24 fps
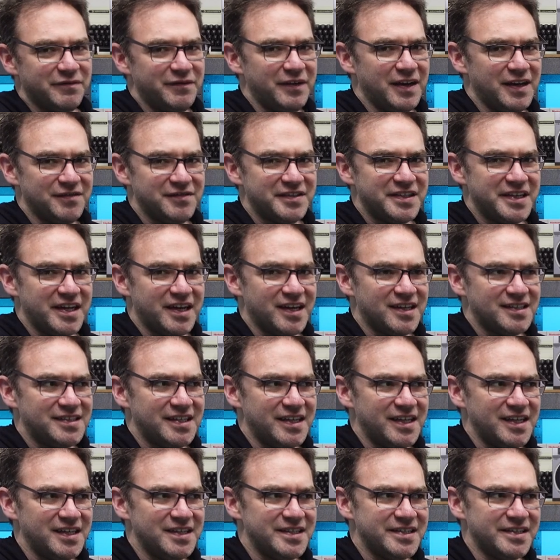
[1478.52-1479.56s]
fan of
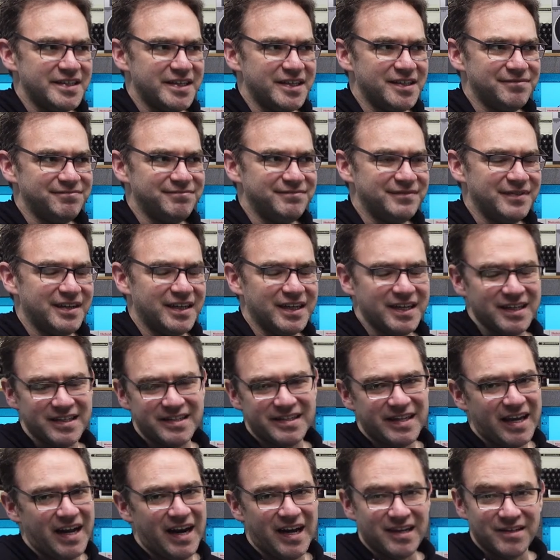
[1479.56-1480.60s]
CRTs, and I guess
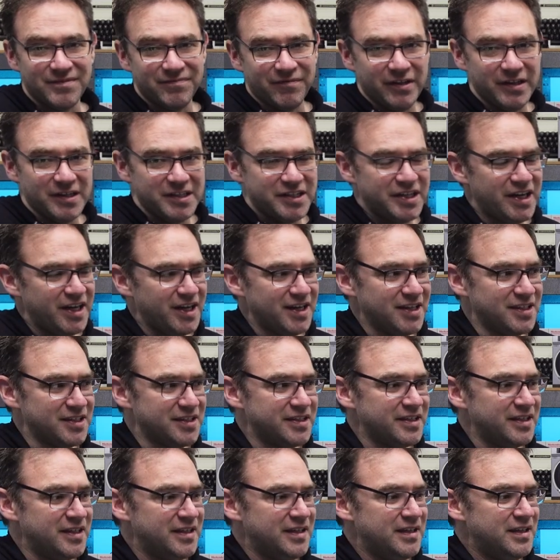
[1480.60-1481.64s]
that hasn't really
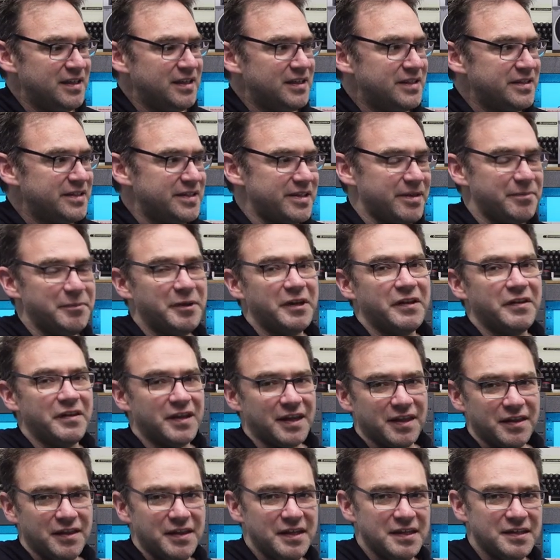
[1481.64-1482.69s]
changed, something
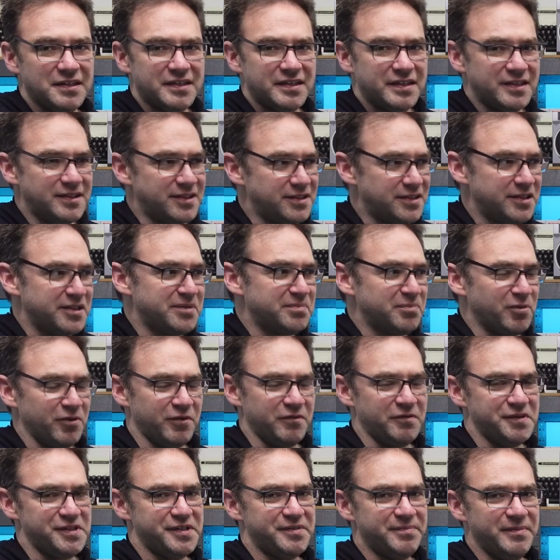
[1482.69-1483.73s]
like this has just
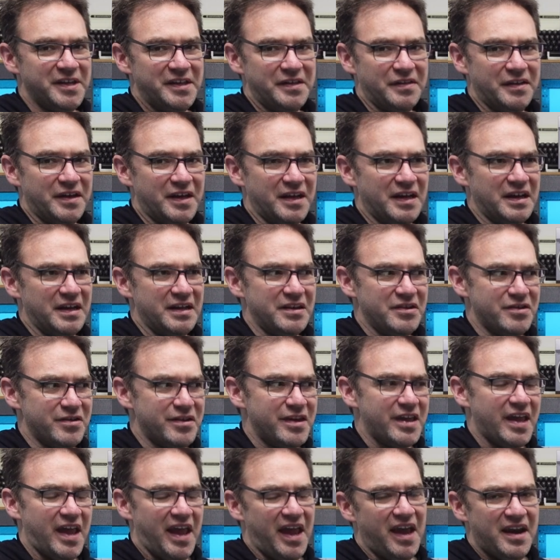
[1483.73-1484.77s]
proven to me that you
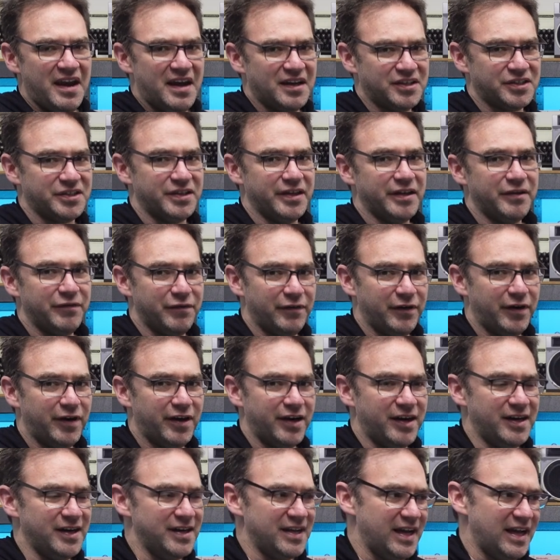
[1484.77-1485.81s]
can actually
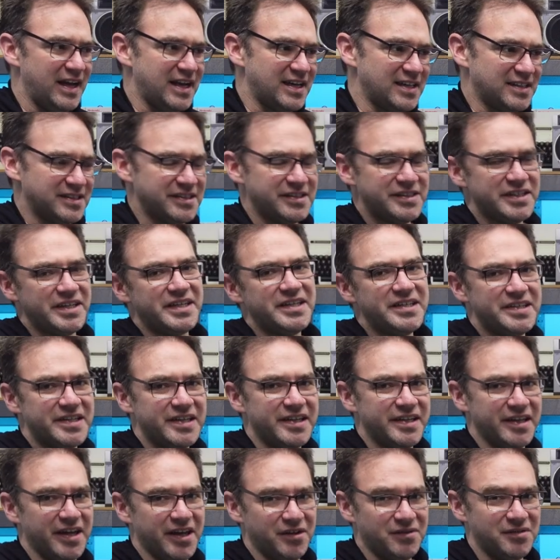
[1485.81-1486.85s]
find a
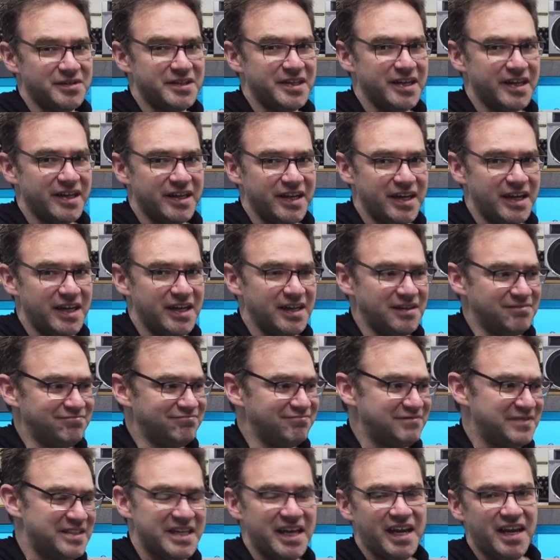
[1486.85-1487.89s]
decent LCD
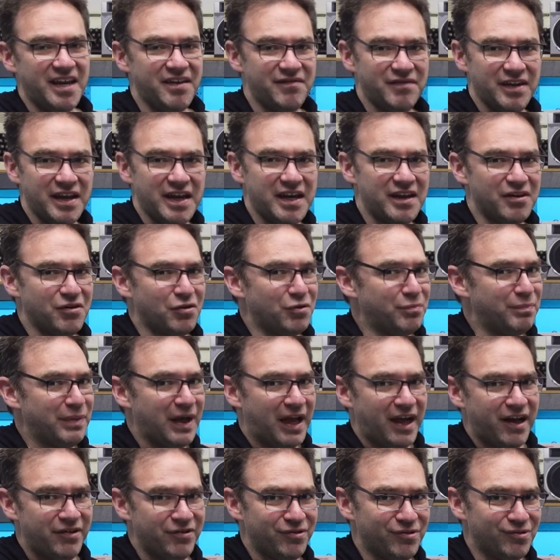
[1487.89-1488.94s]
TV or
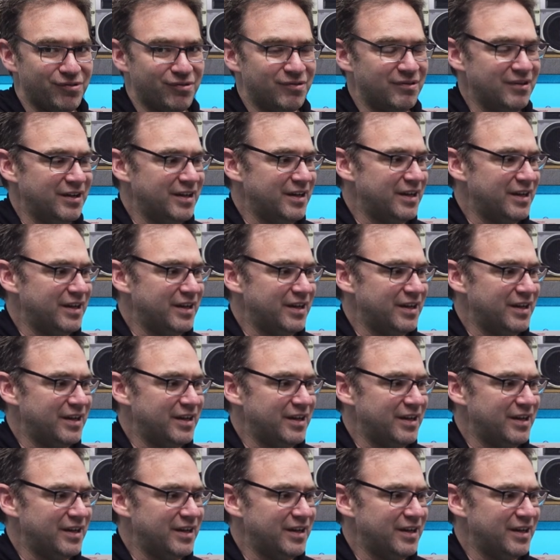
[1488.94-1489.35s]
panel,